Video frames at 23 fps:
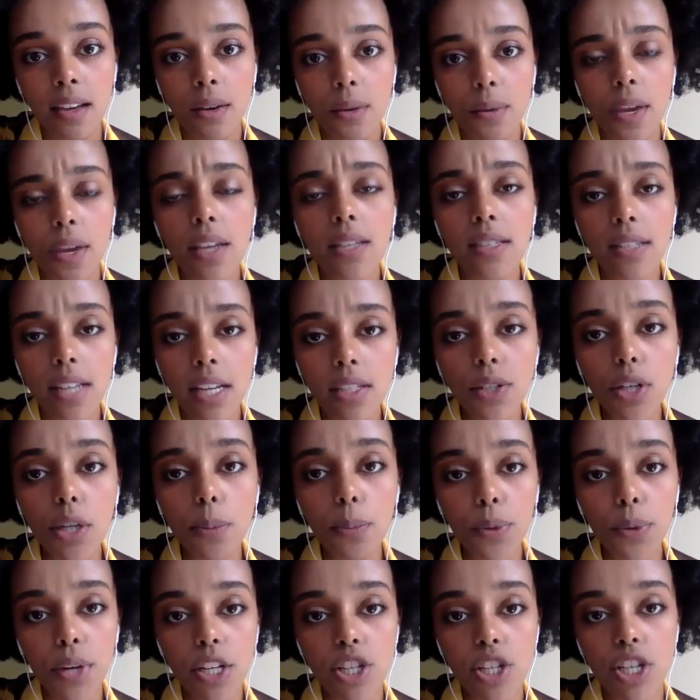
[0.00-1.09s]
We extend our
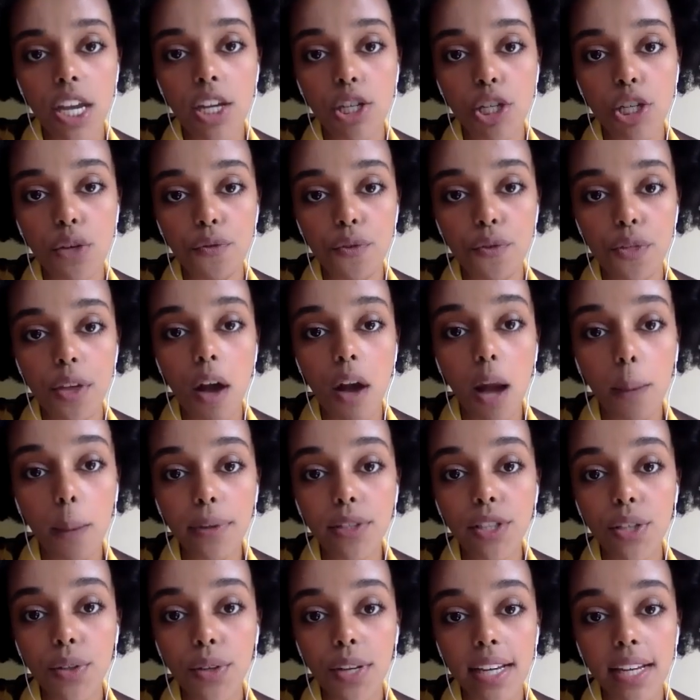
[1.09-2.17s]
appreciation for the
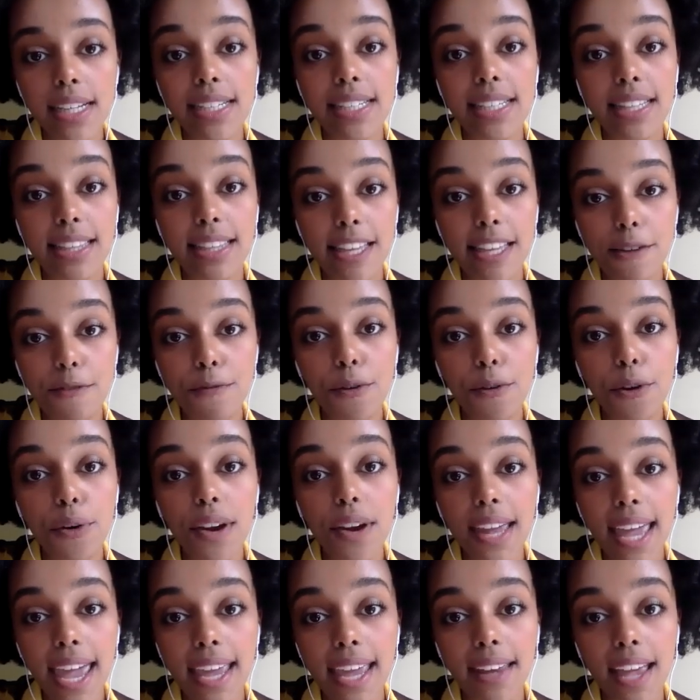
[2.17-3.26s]
opportunity to live,
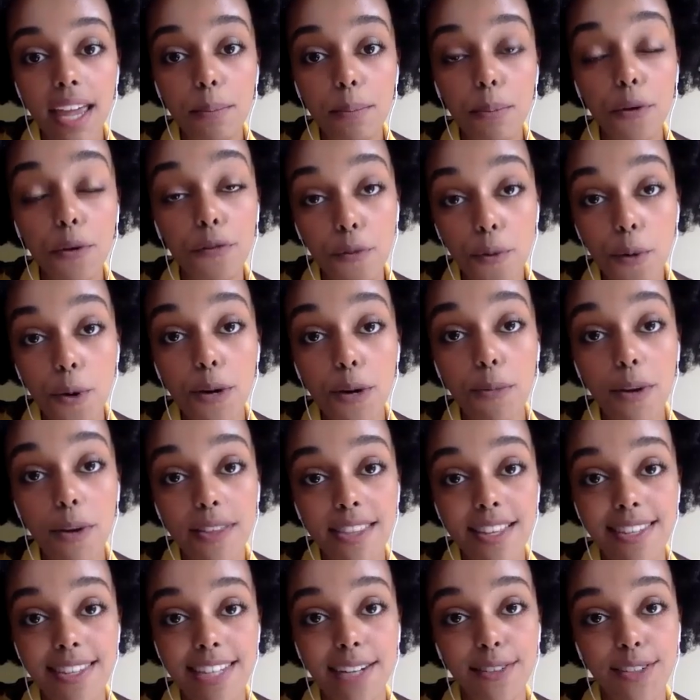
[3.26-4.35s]
create, and perform on
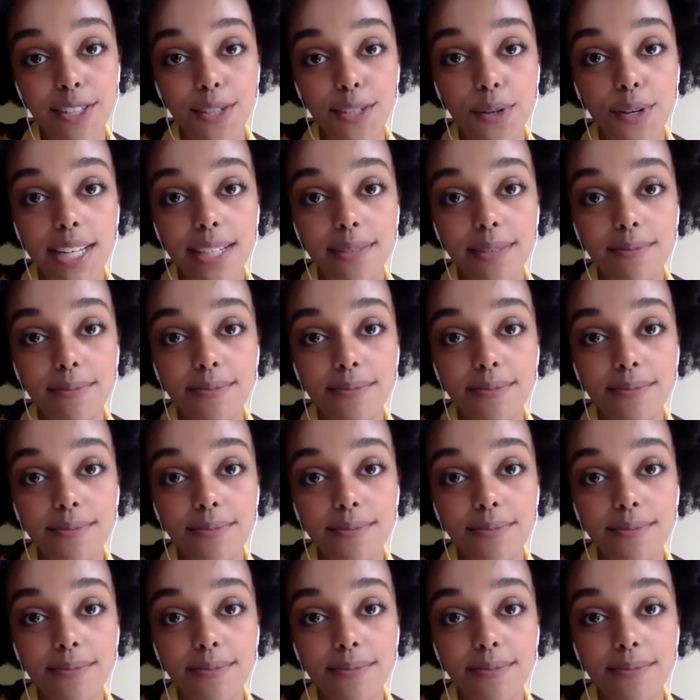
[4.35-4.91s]
this territory.